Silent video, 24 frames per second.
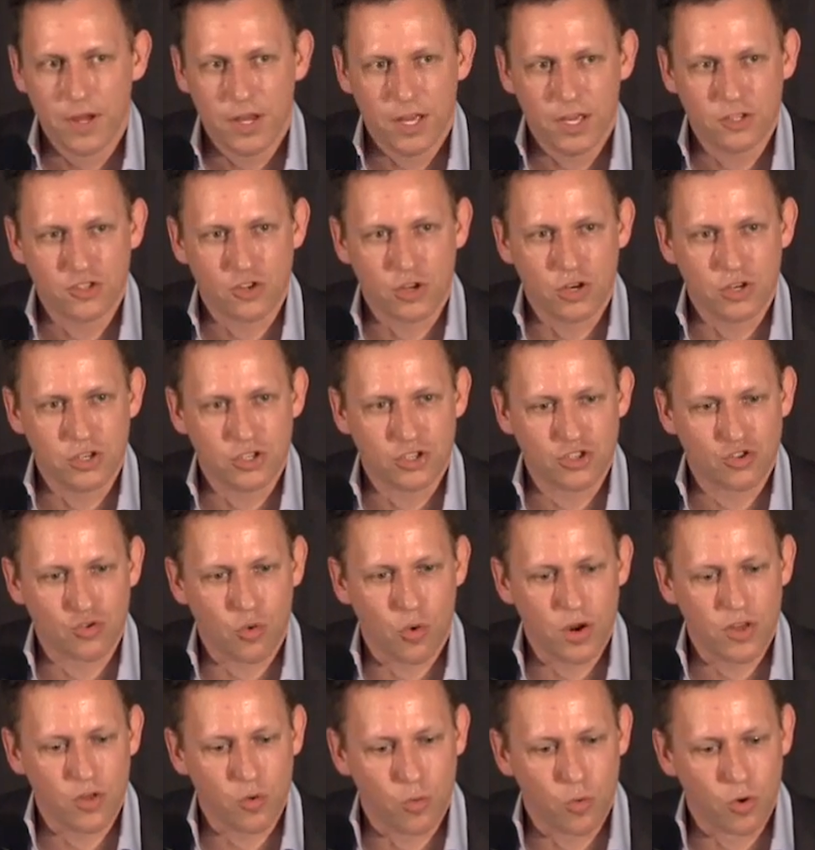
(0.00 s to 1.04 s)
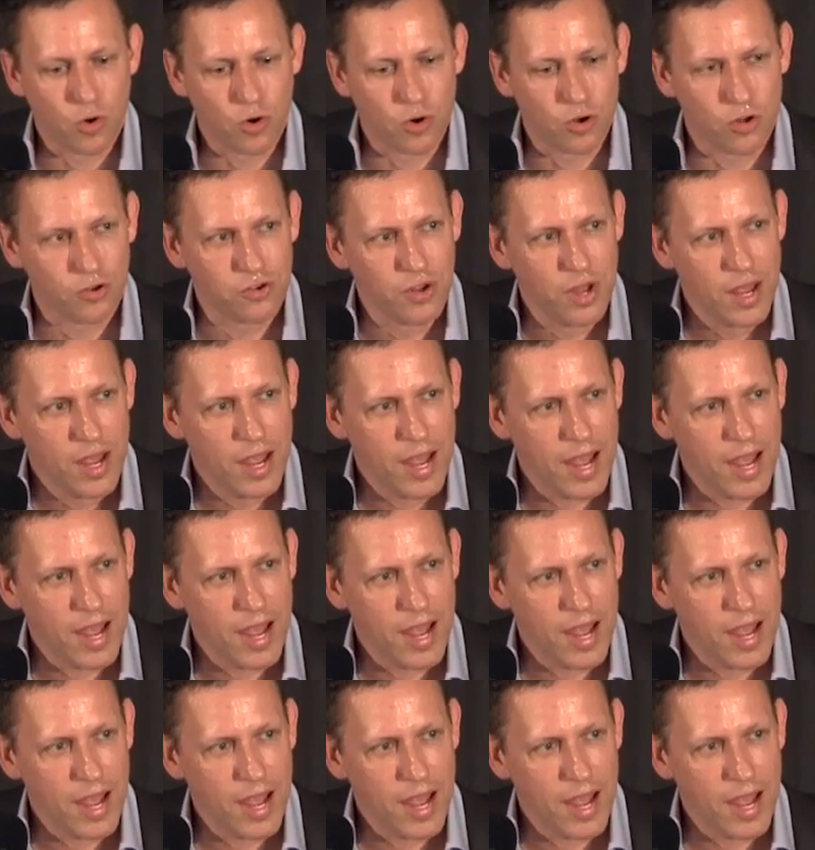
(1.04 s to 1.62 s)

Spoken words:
is going to destroy the world.